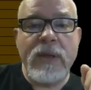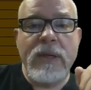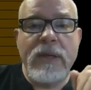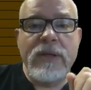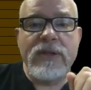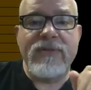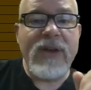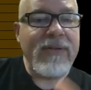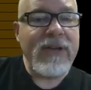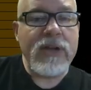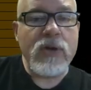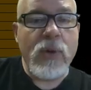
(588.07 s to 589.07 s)
So if you have
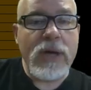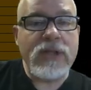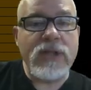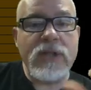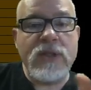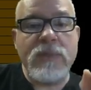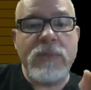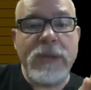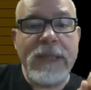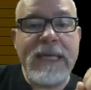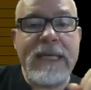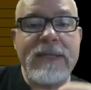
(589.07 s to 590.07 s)
any other questions,
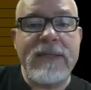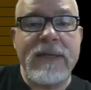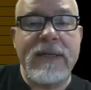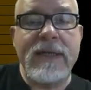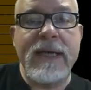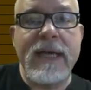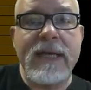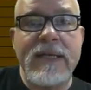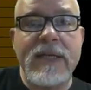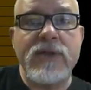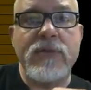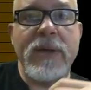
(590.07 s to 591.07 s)
please get in
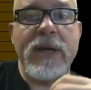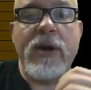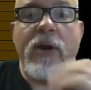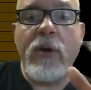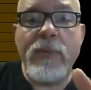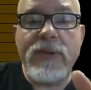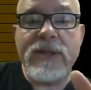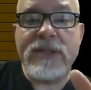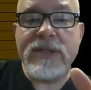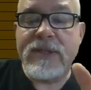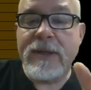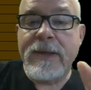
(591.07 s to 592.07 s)
touch with me. I hope
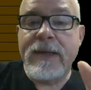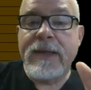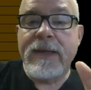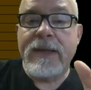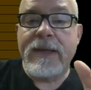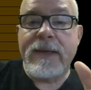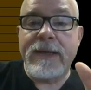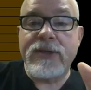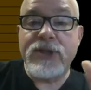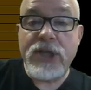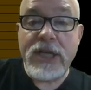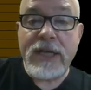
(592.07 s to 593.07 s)
this
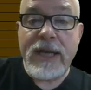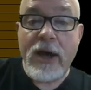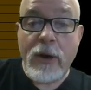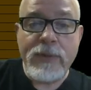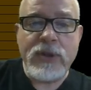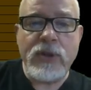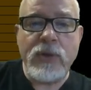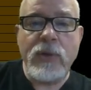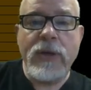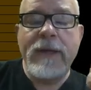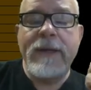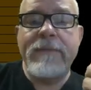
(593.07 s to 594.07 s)
sheet helps
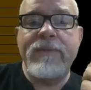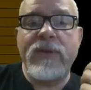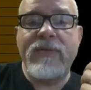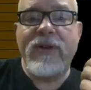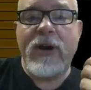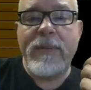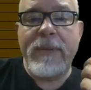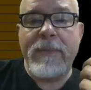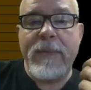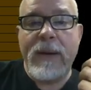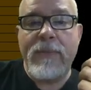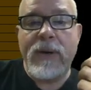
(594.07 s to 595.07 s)
you
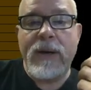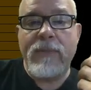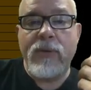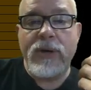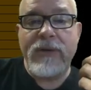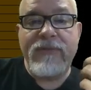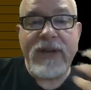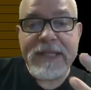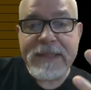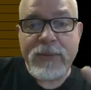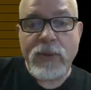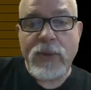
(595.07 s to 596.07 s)
develop a more
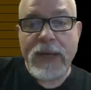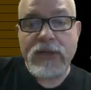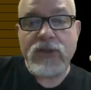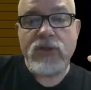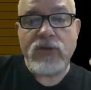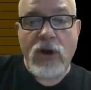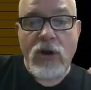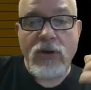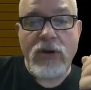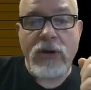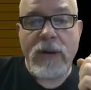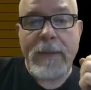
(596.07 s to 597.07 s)
defensible and
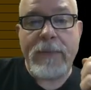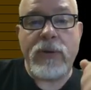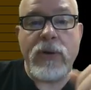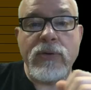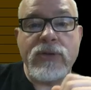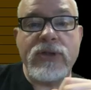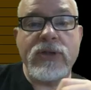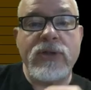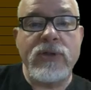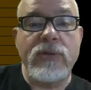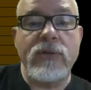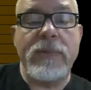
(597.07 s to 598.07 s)
stronger approach
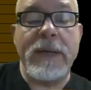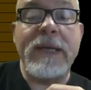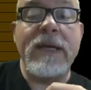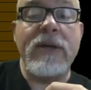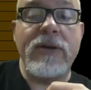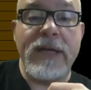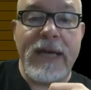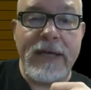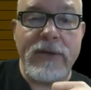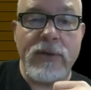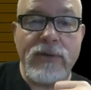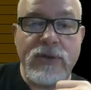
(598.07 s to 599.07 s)
to picking your
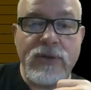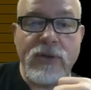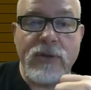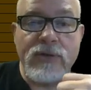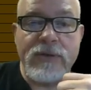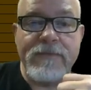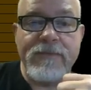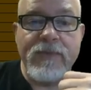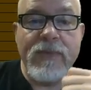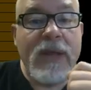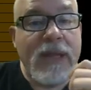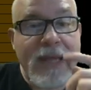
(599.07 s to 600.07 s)
diagnosis codes.
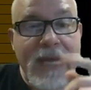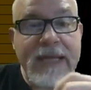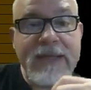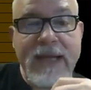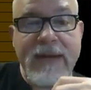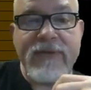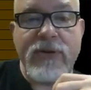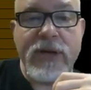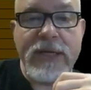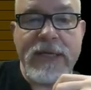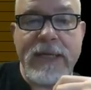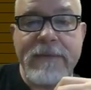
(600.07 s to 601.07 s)
Thanks, and have a
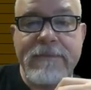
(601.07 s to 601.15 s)
great day.